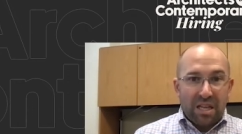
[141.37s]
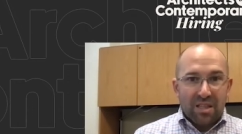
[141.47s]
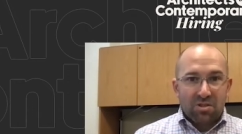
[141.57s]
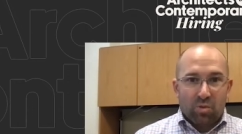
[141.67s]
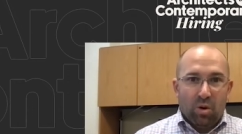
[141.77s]
been
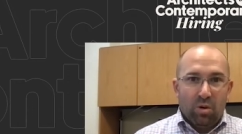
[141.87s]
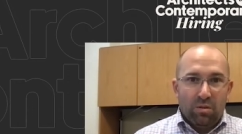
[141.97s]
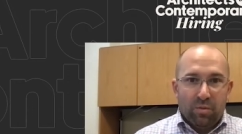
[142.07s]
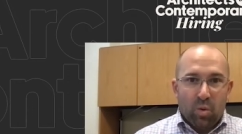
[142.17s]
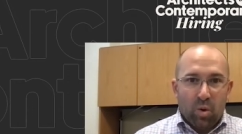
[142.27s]
in this
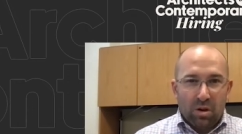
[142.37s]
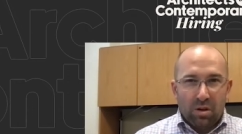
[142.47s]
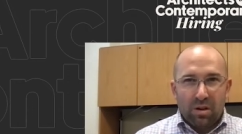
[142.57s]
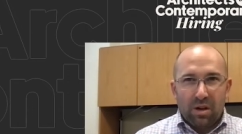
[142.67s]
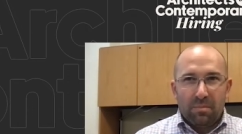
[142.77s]
role
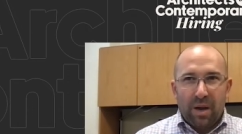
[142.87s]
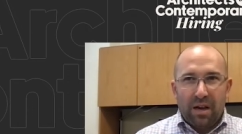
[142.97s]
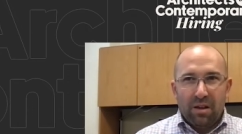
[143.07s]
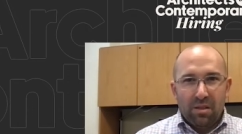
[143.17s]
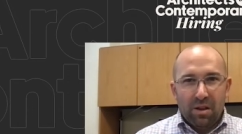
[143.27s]
for
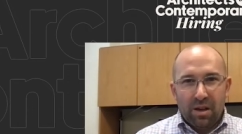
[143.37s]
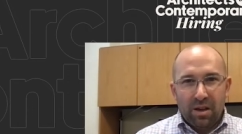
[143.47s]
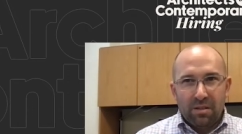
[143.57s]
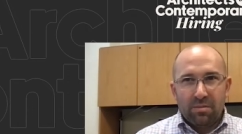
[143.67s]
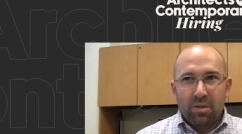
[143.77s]
about
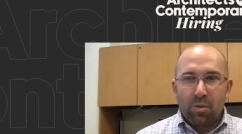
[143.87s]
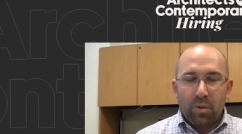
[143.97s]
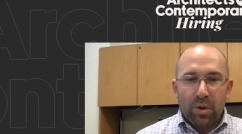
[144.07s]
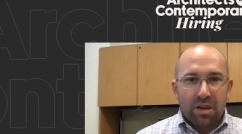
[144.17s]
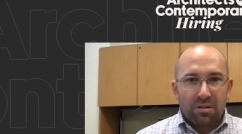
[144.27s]

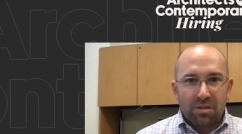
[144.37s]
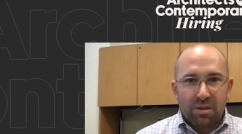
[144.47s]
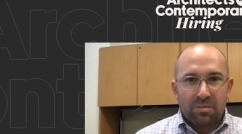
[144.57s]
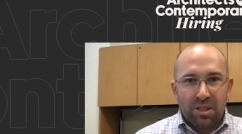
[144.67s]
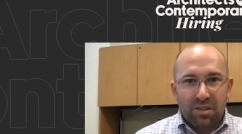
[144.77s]
3
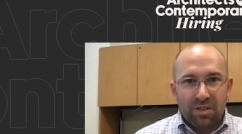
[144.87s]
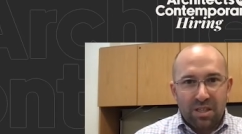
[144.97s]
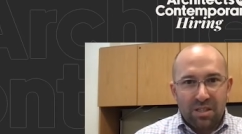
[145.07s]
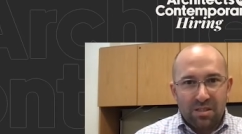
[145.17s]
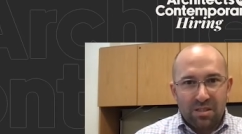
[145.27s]
years, I believe
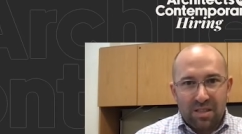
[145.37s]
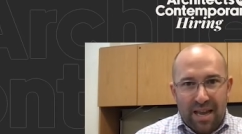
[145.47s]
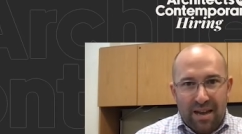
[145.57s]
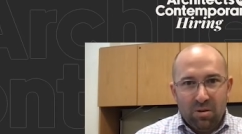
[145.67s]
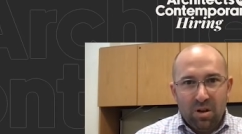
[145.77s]
it is
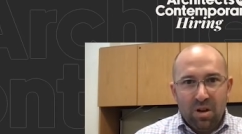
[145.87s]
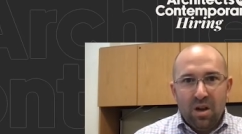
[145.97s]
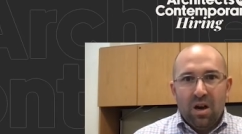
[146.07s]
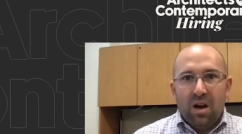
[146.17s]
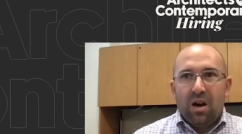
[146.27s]
now.
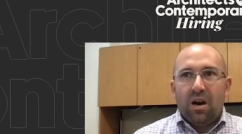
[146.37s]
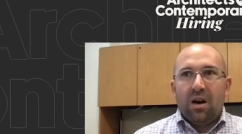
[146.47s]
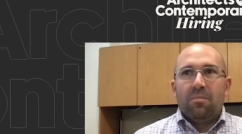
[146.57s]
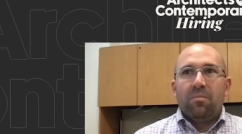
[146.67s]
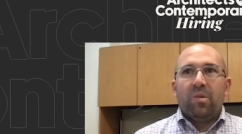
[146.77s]

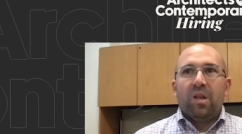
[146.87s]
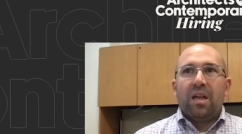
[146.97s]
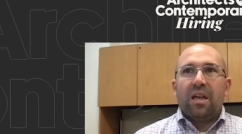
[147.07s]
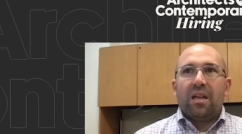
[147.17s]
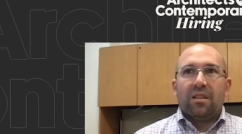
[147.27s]

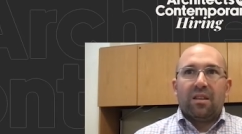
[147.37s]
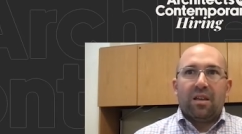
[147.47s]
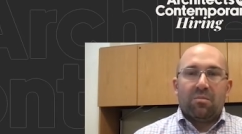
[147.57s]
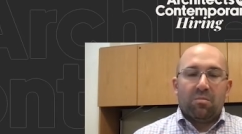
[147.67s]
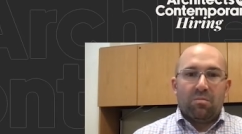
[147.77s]

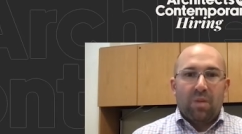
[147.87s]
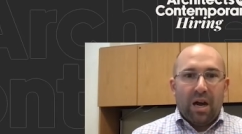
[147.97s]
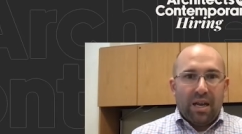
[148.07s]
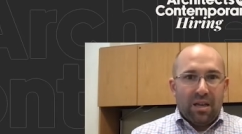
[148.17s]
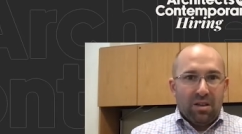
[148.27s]
And
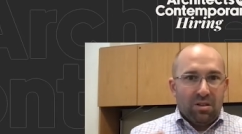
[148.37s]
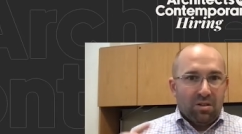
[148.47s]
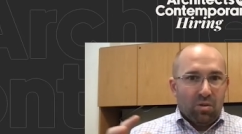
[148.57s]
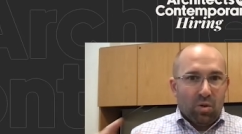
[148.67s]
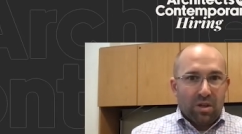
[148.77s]
my
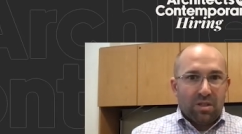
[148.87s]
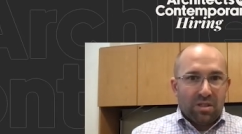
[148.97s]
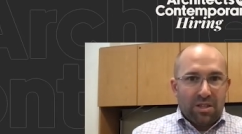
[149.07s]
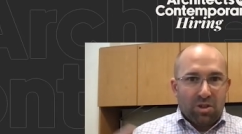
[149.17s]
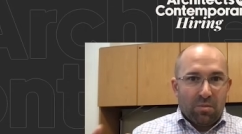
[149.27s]

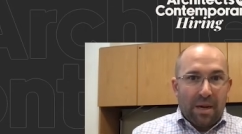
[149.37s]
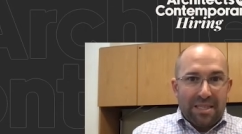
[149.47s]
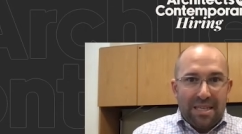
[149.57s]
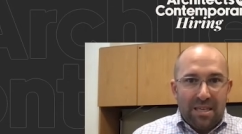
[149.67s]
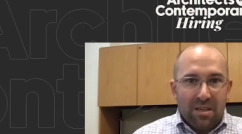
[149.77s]
organization or
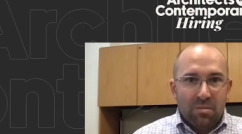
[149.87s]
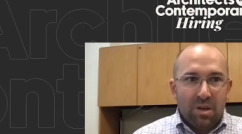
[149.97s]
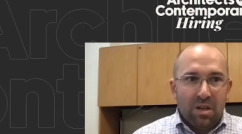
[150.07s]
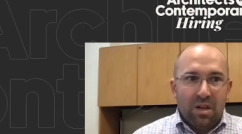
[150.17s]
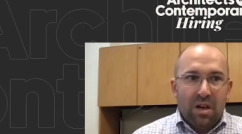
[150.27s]
my
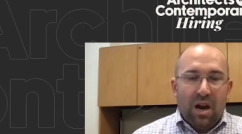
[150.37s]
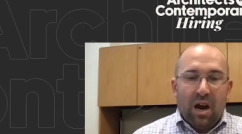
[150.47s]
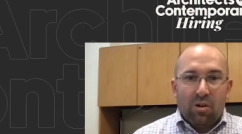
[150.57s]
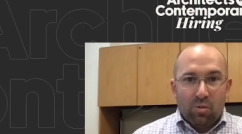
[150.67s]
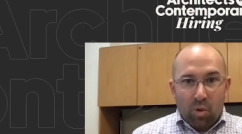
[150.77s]
team,
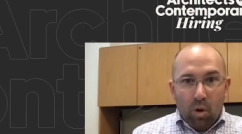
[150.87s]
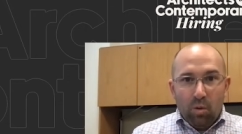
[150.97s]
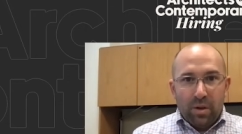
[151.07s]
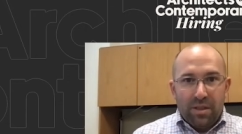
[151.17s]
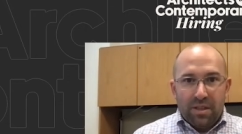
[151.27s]
our
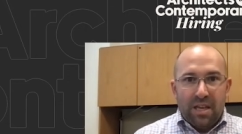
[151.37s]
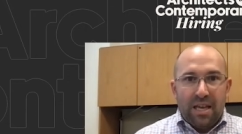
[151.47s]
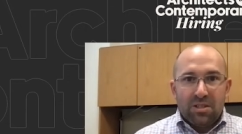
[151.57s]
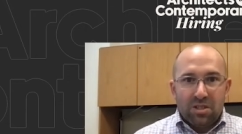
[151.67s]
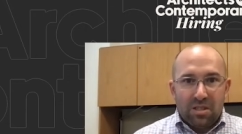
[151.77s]
role within
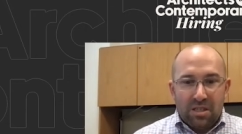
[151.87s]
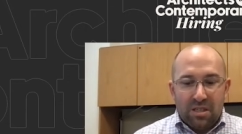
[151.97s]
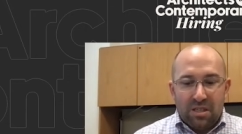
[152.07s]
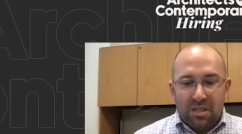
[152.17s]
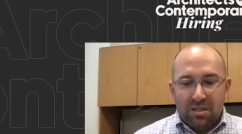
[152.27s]
the
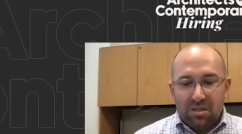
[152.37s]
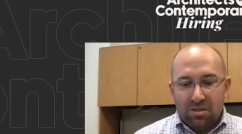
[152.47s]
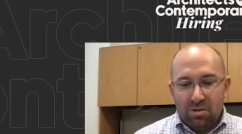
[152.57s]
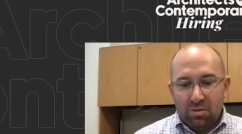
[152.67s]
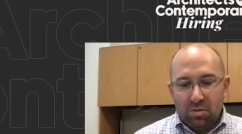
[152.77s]
agency
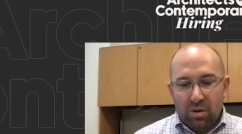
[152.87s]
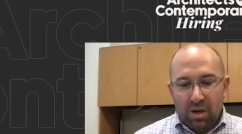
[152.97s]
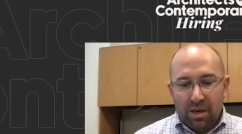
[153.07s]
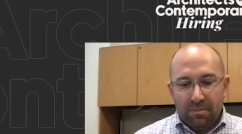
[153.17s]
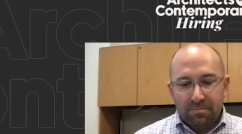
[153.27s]
is to